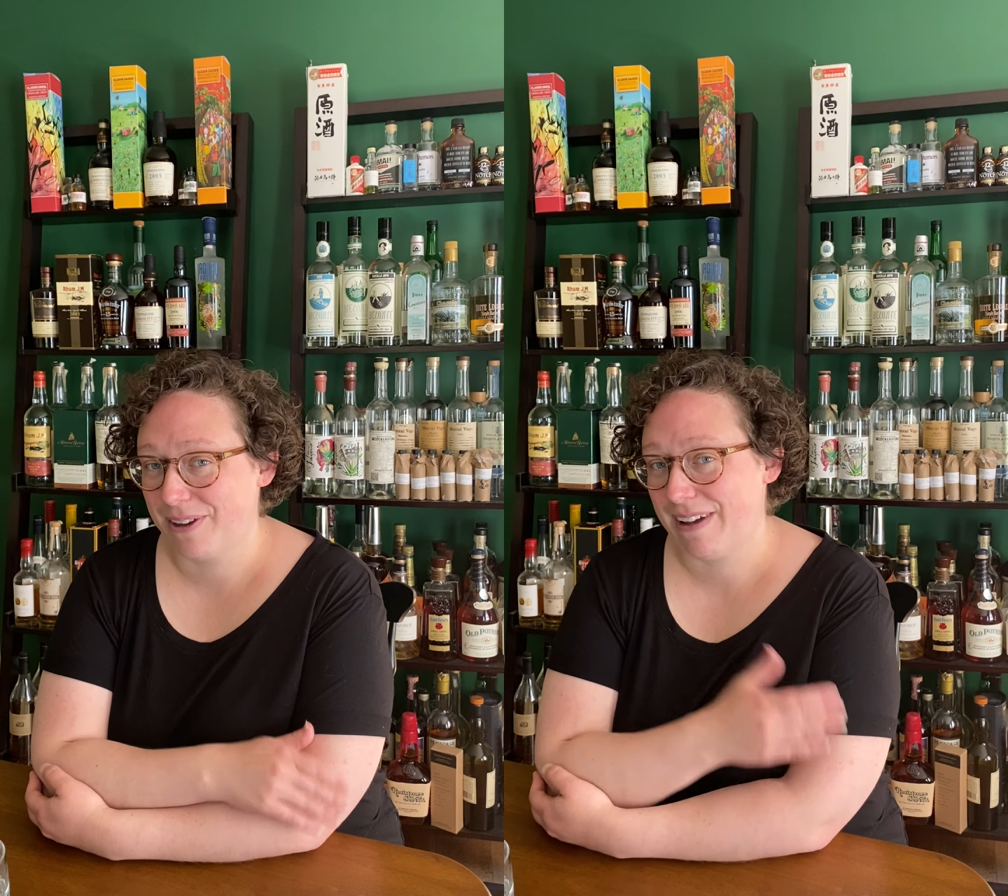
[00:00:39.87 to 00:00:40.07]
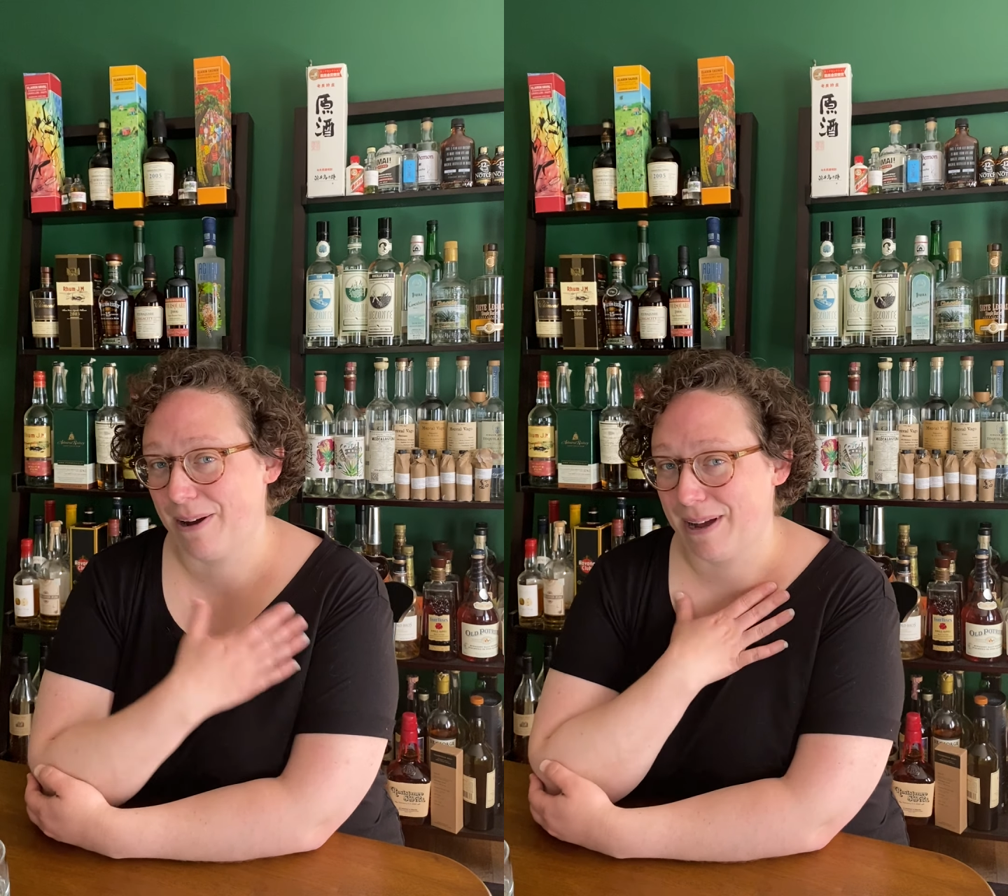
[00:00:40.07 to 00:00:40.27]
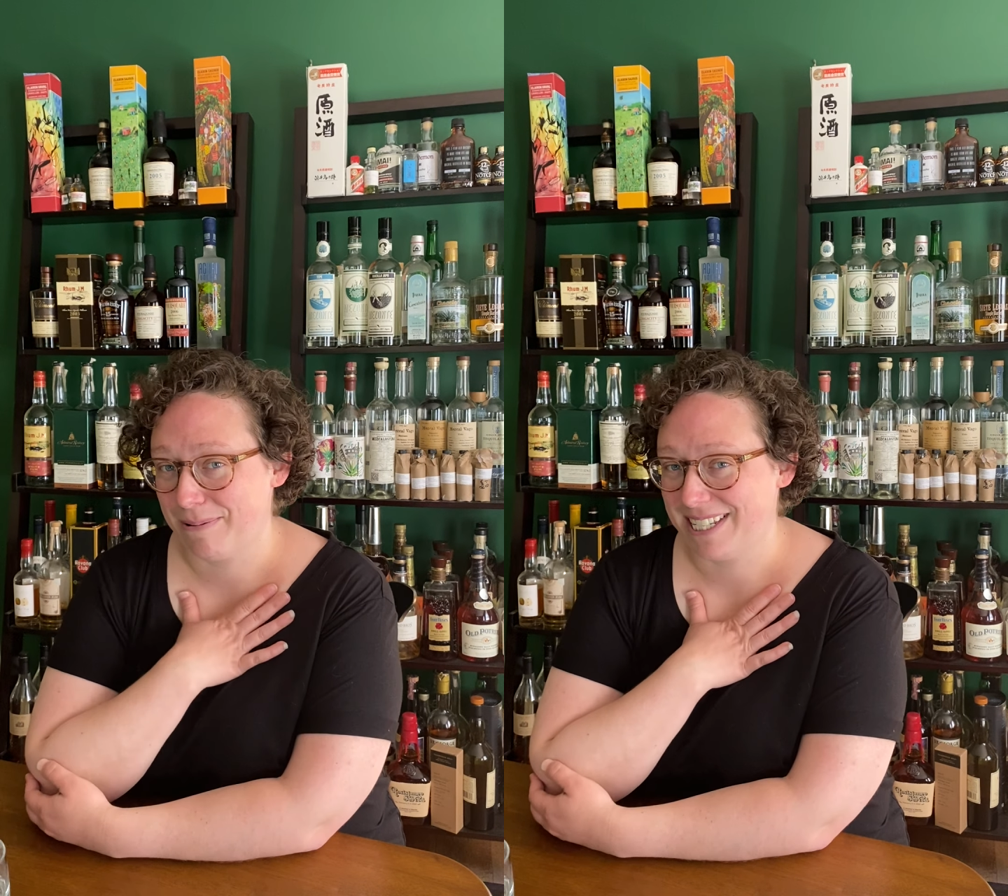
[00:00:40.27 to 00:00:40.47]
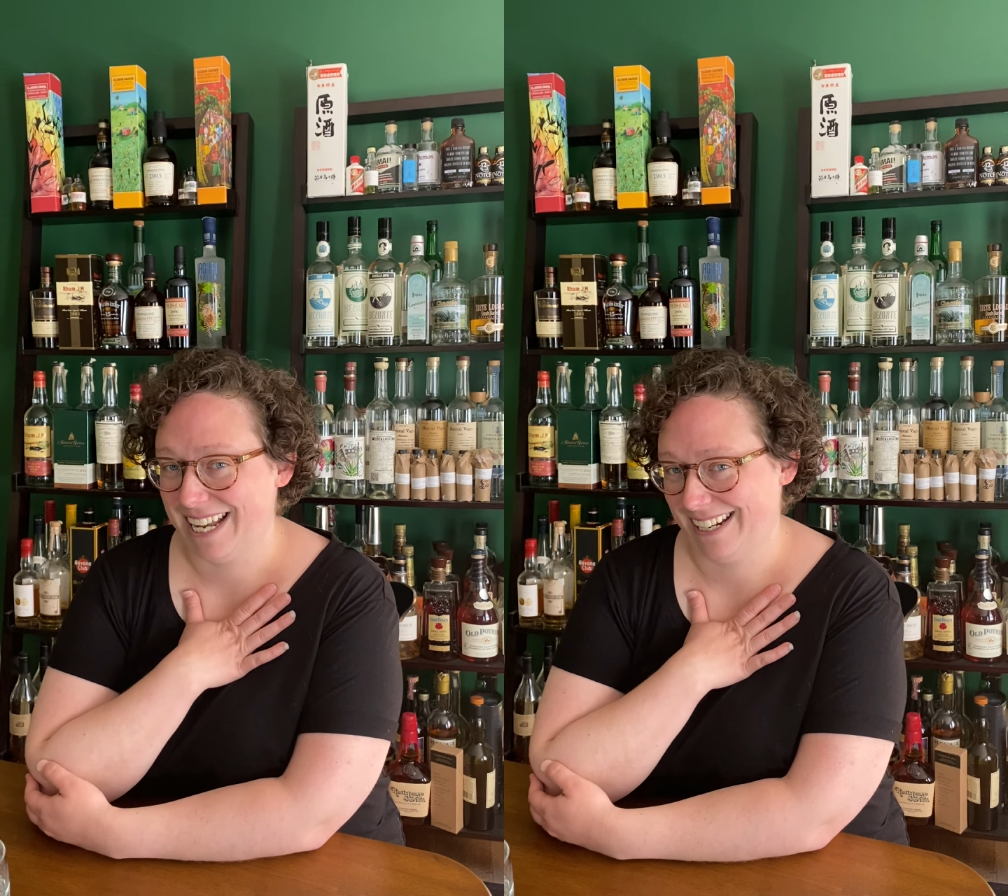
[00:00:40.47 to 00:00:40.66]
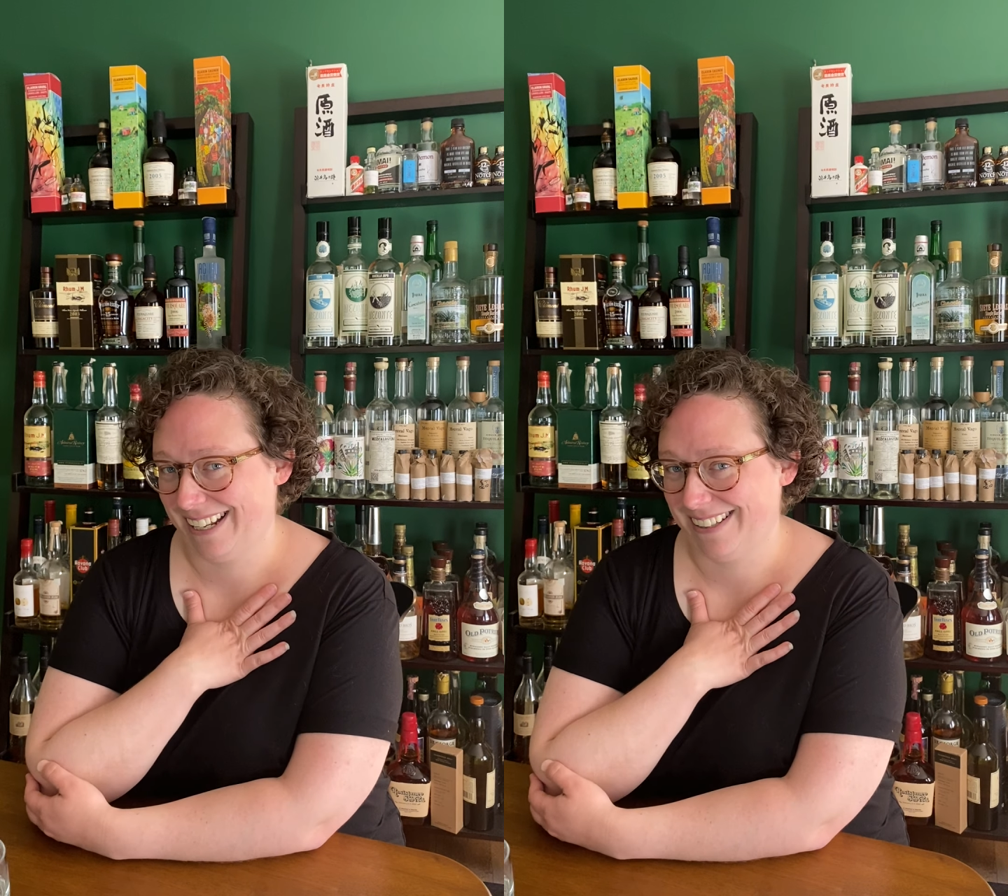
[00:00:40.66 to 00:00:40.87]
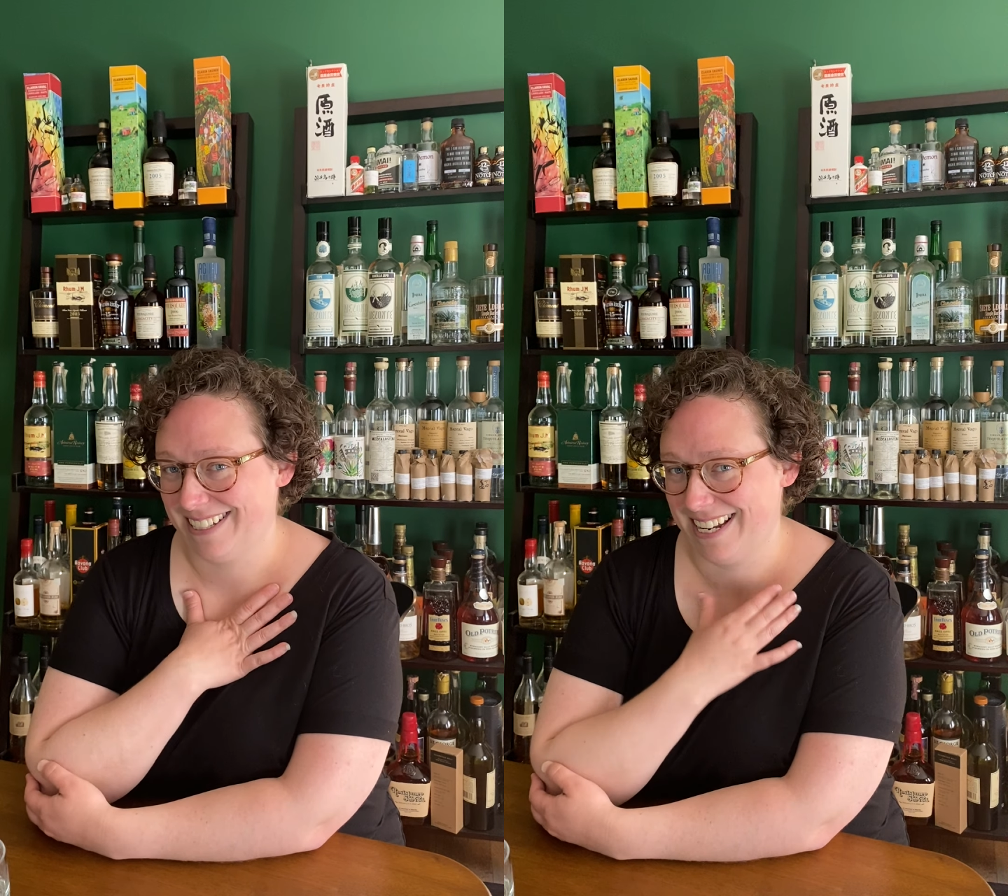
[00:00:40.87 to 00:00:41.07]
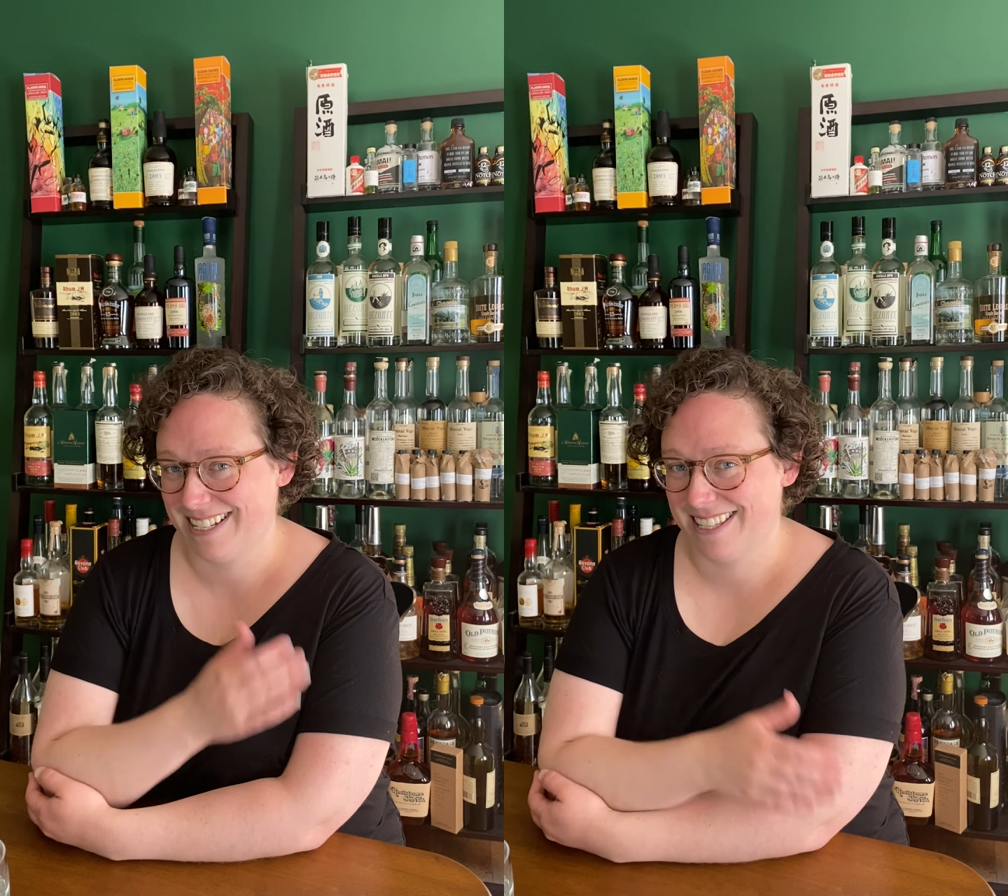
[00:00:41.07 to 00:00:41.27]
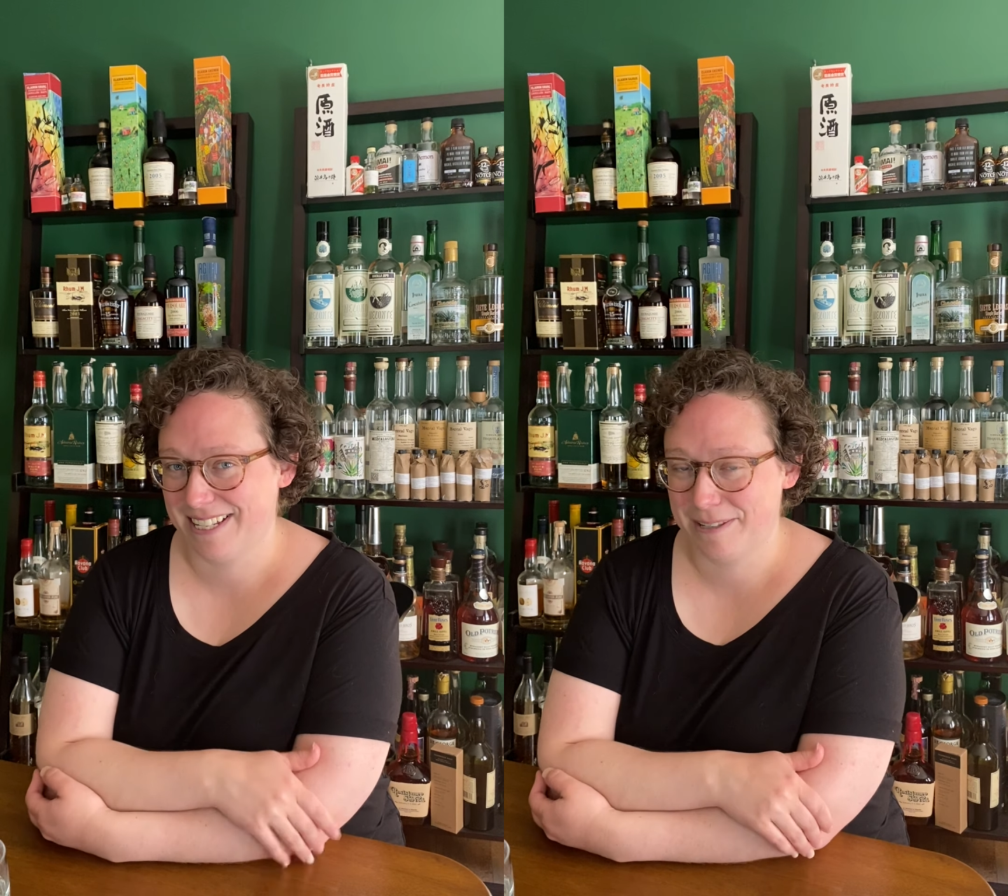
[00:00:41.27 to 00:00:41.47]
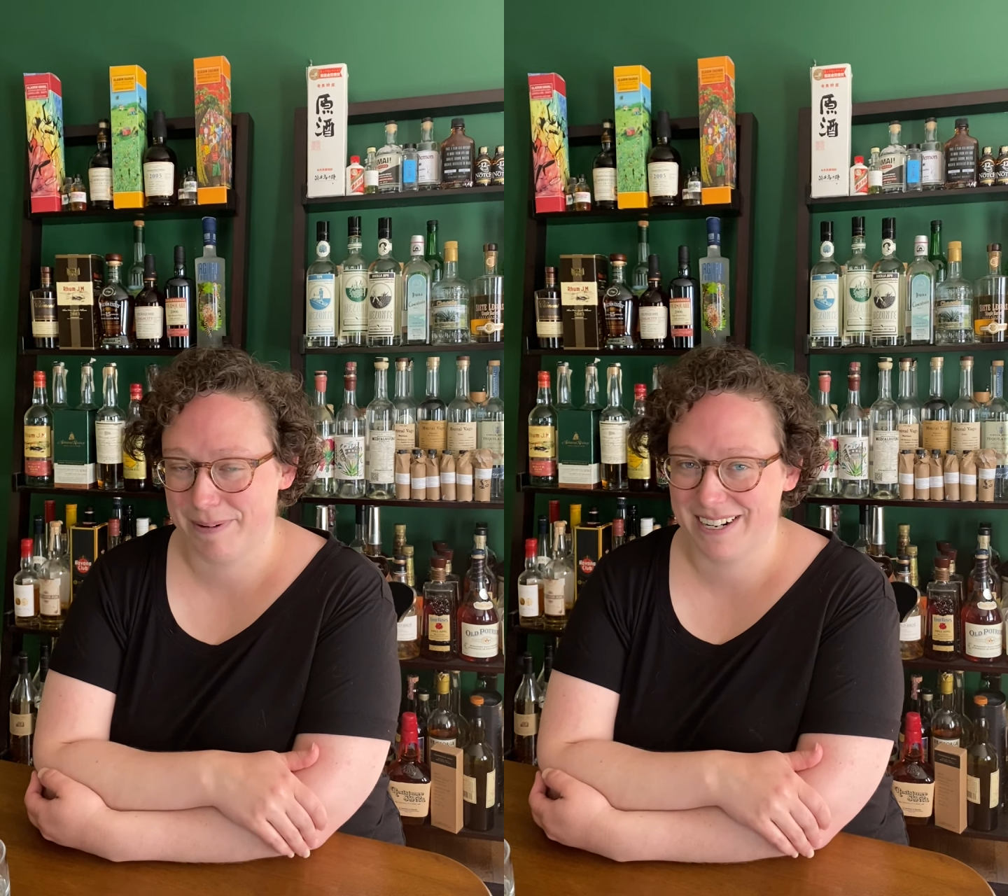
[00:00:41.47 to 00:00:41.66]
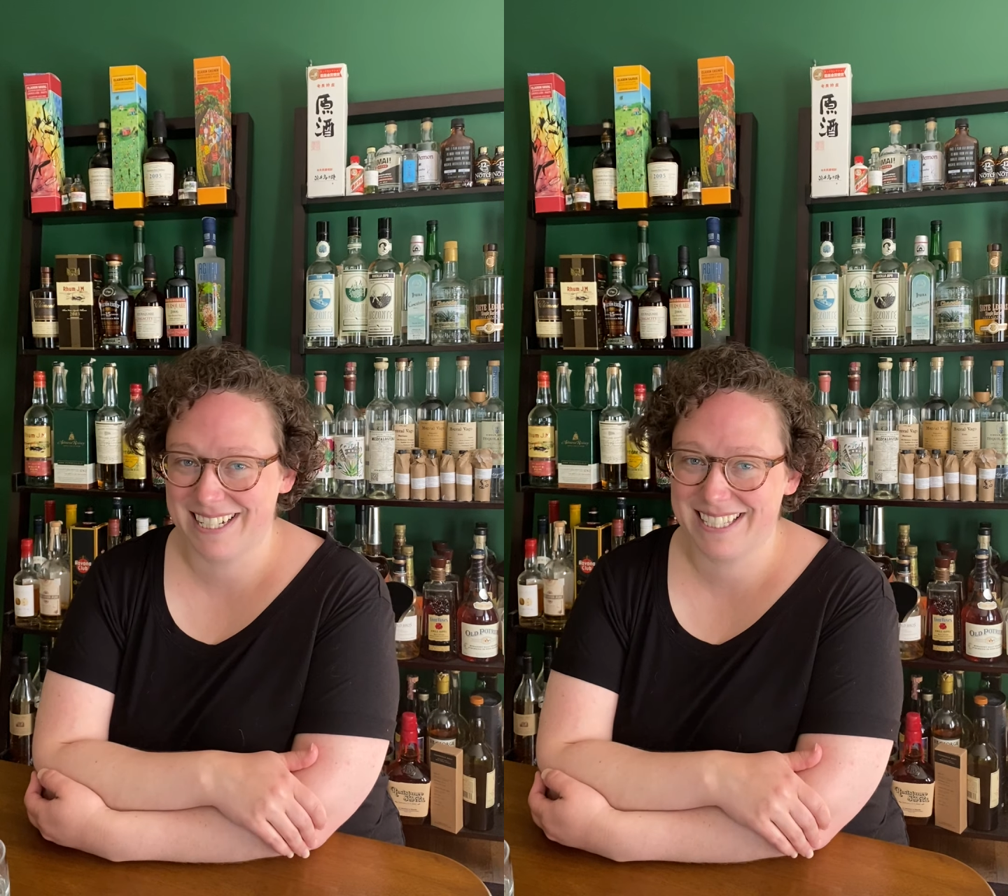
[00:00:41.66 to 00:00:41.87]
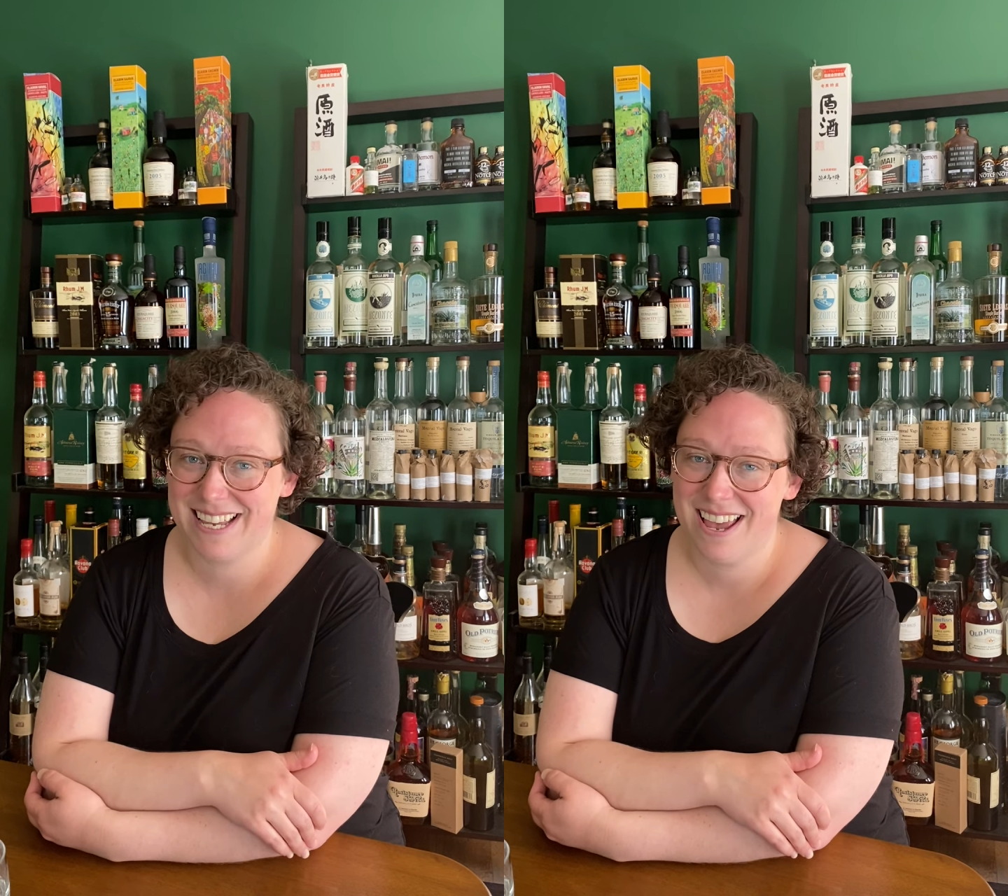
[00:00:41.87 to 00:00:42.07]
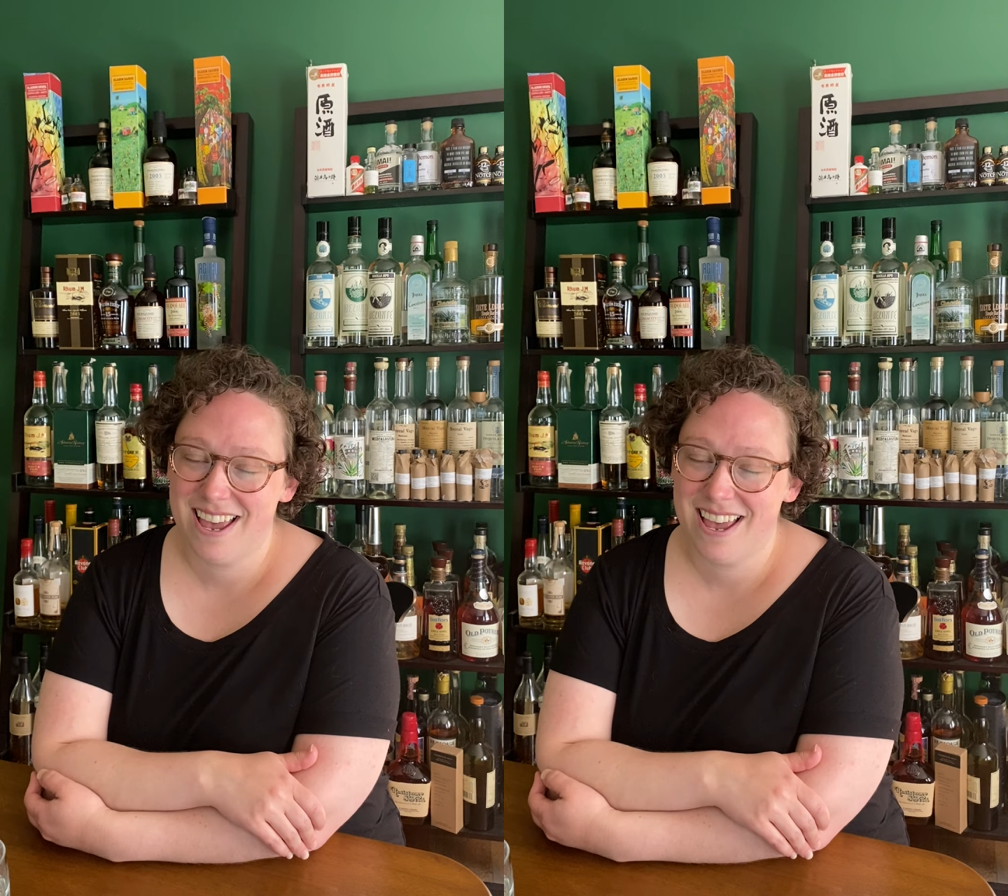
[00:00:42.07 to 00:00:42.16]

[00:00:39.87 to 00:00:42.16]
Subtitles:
of how I would technically taste these spirits